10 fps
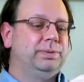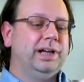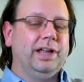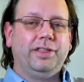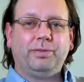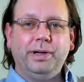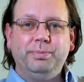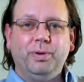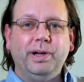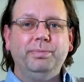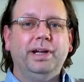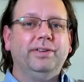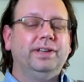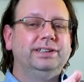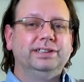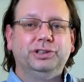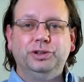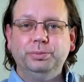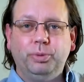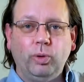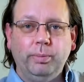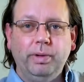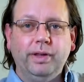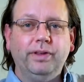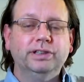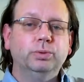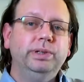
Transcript: we got 3-point methods, and 2-point methods.